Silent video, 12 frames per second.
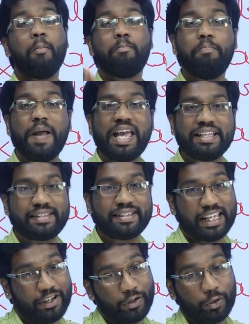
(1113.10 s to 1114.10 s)

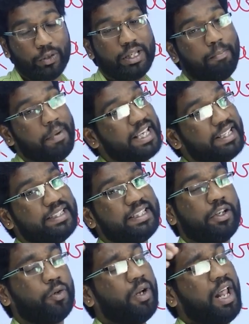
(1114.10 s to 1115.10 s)
basic rule. The
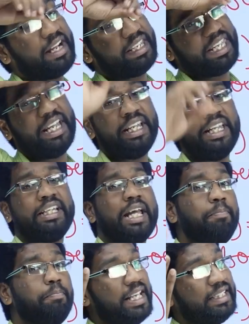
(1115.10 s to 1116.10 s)
basic rule, at any
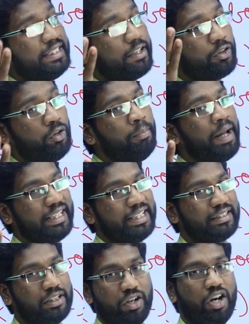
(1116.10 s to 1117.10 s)
time basic rule
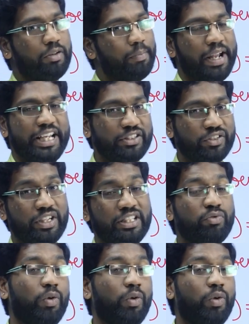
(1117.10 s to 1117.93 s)
matters a lot, my dear students.